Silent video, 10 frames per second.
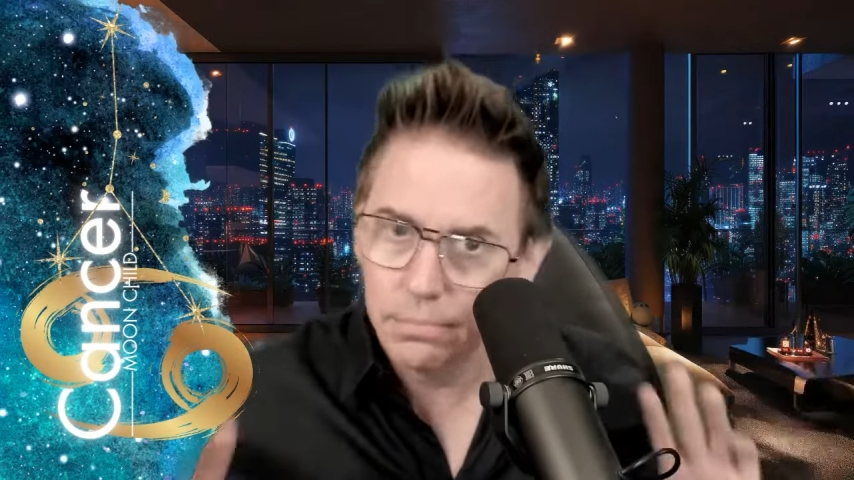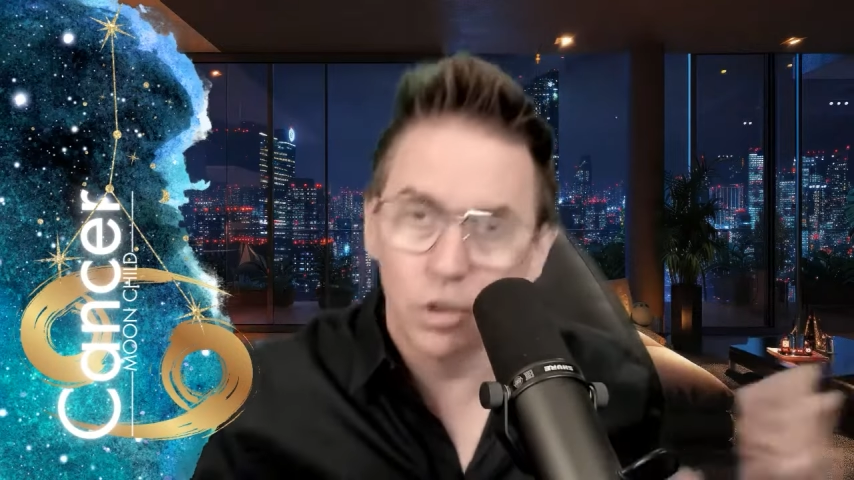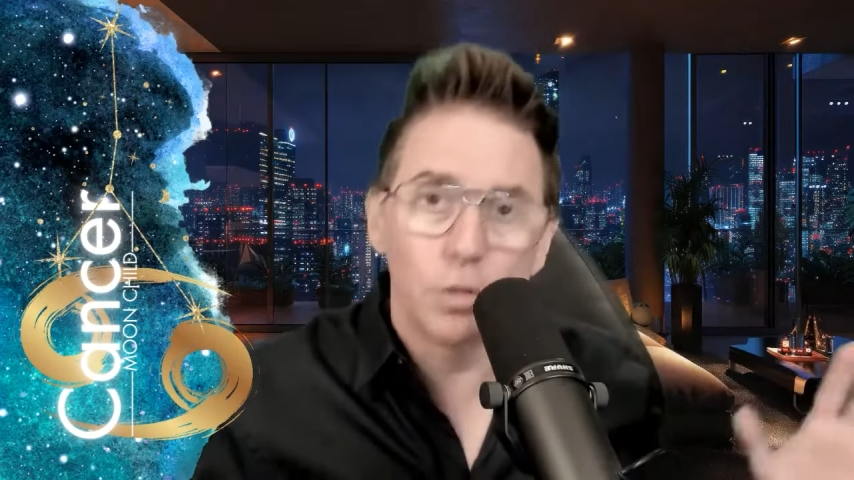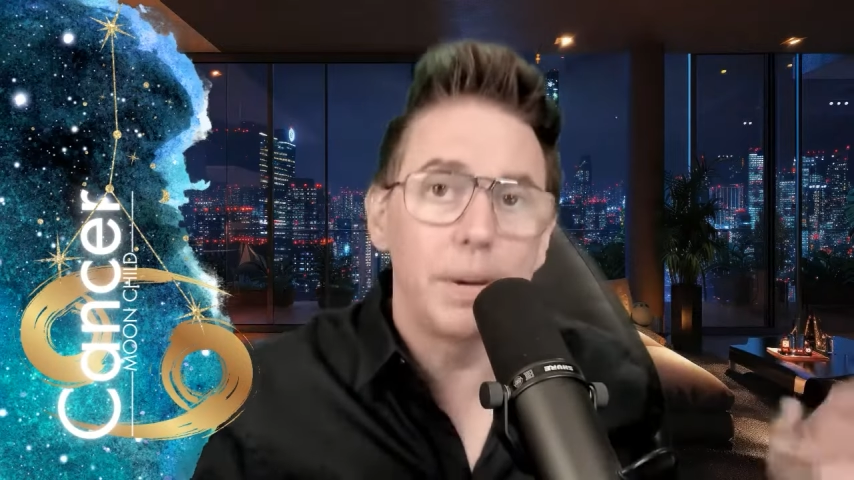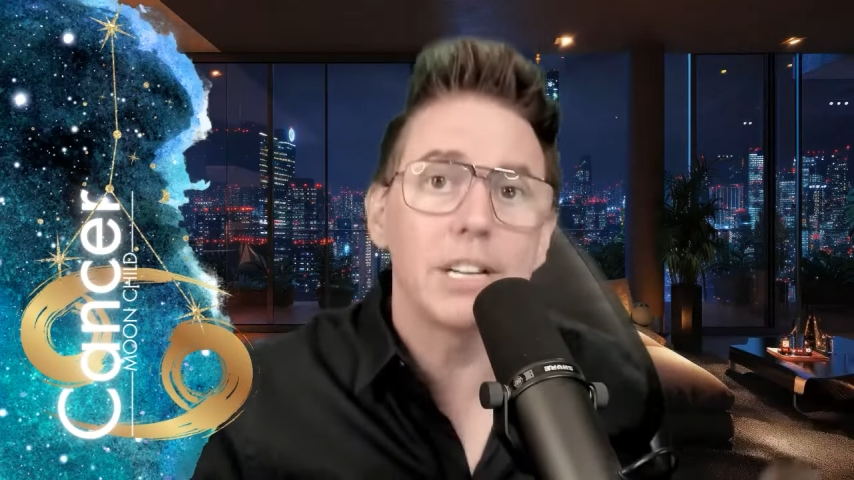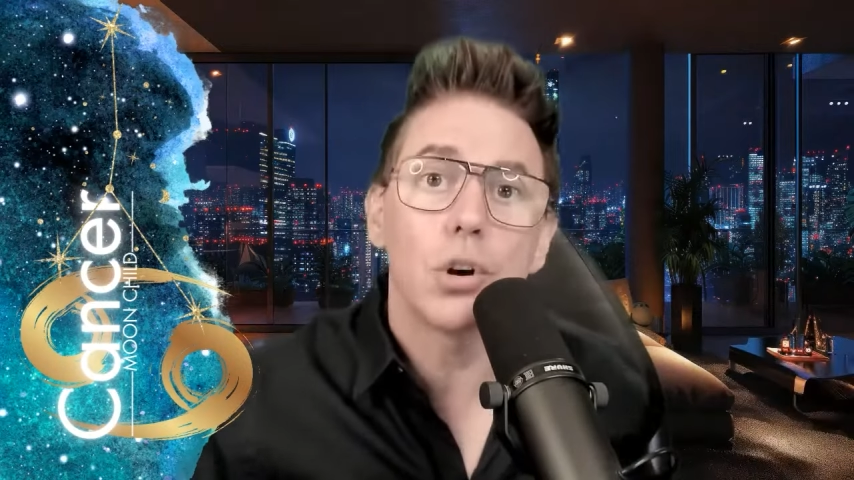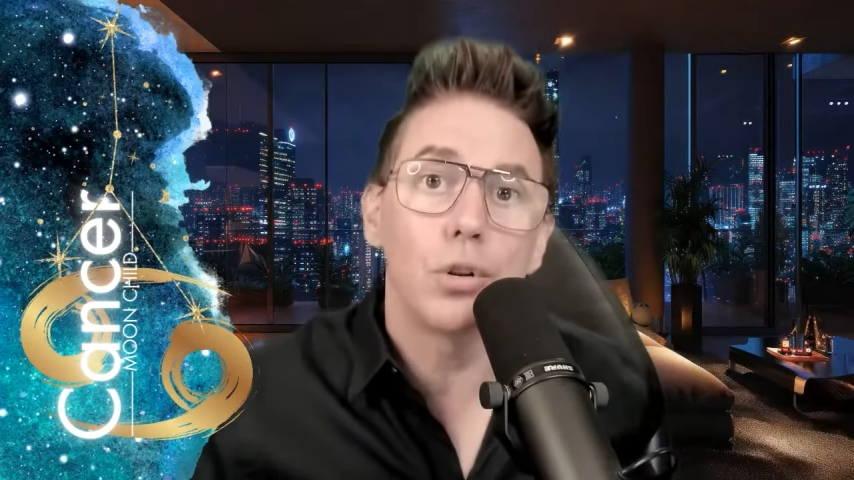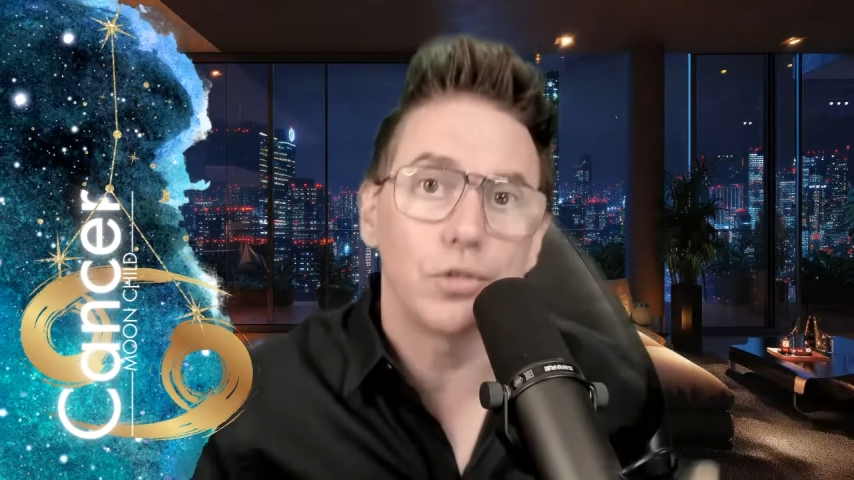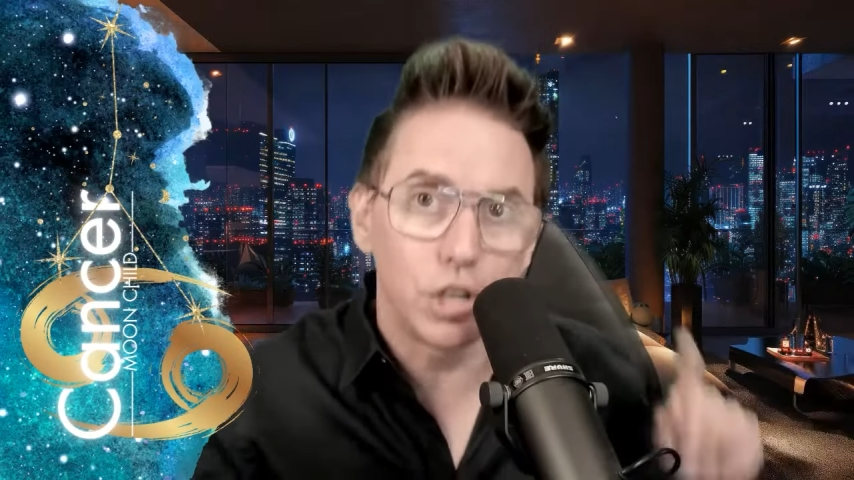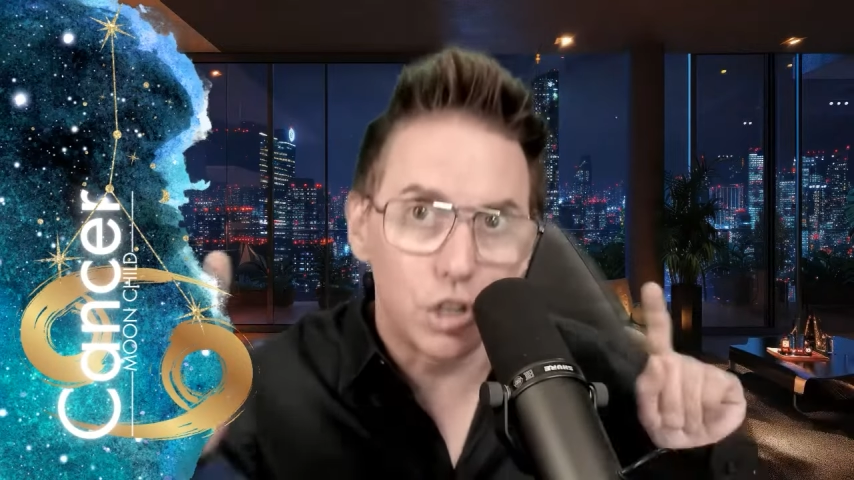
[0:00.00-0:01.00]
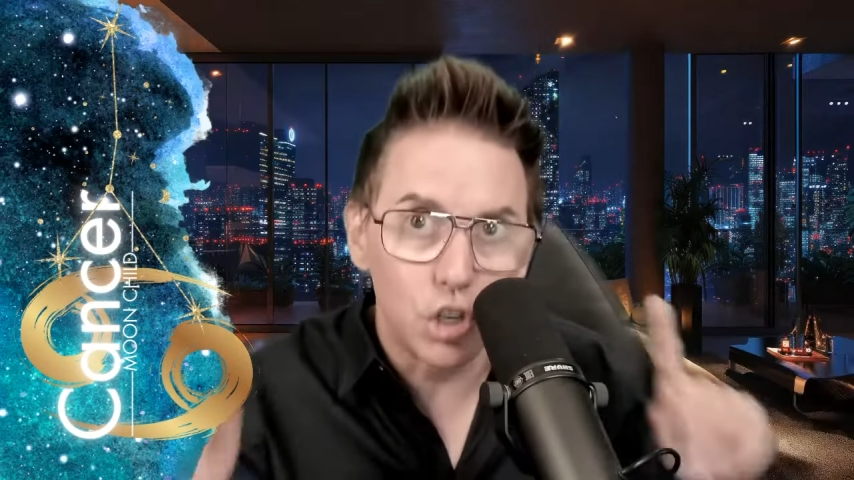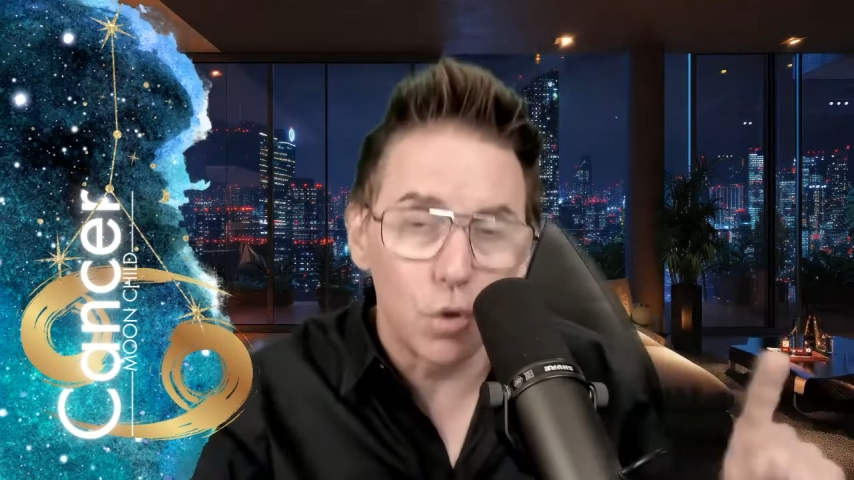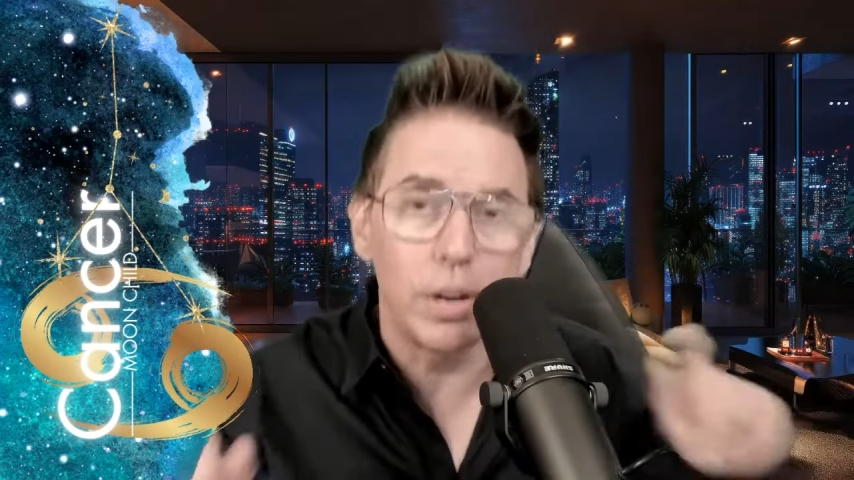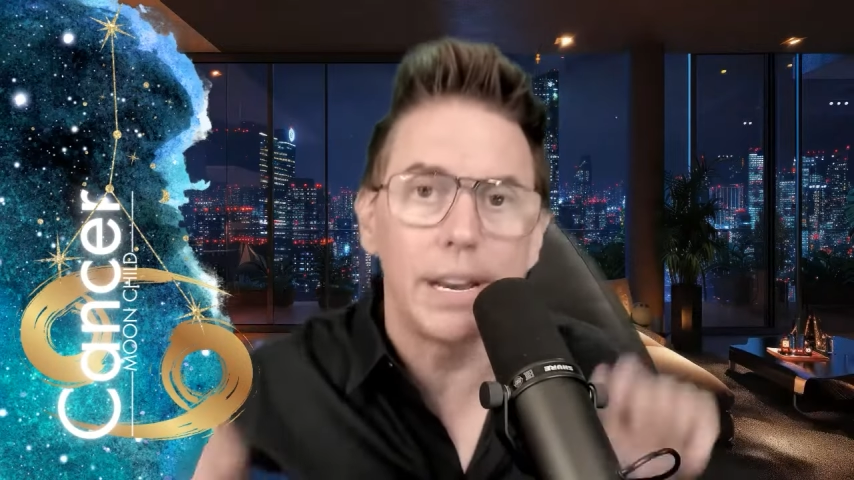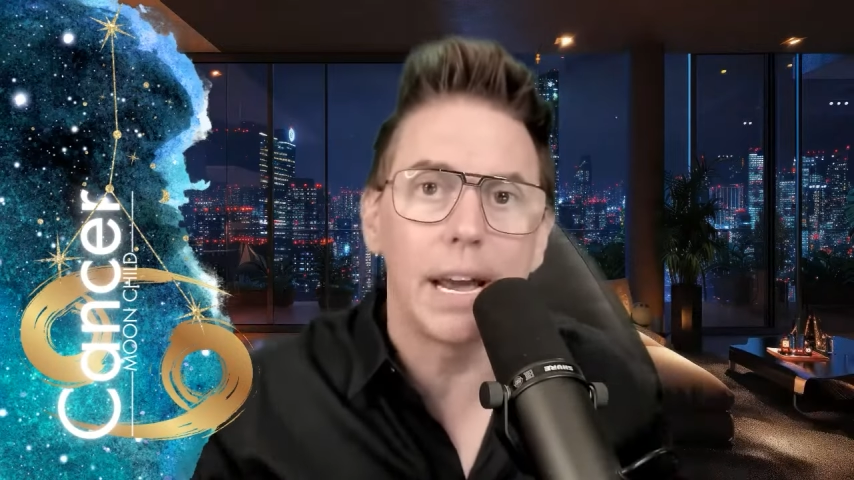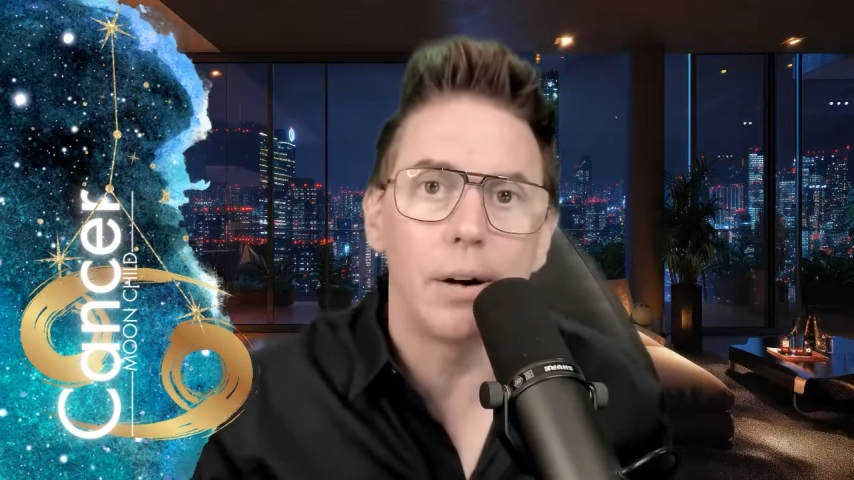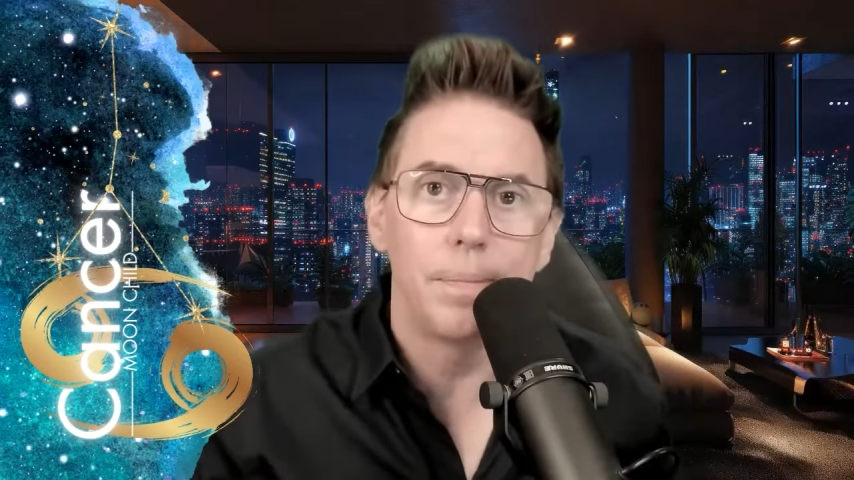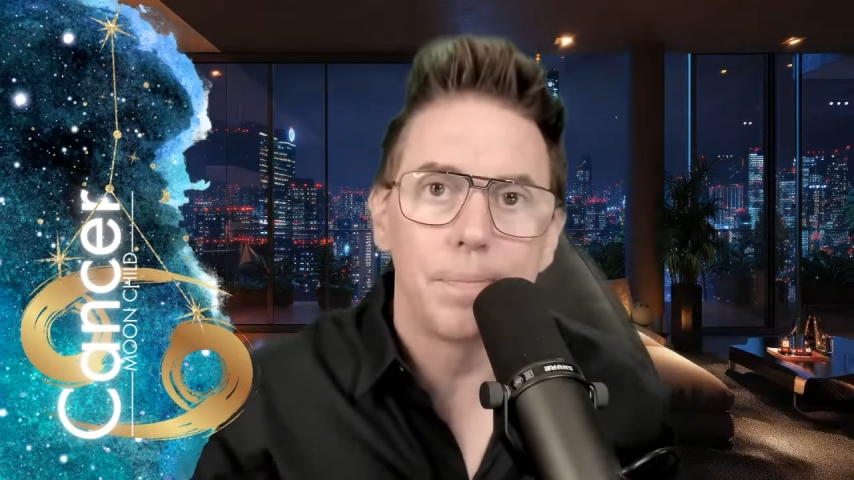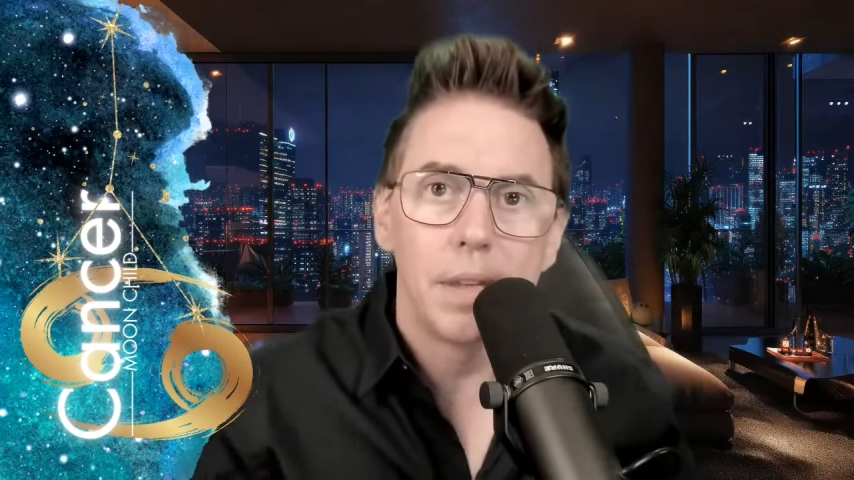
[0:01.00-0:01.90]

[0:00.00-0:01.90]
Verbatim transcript: you're being told to do it now.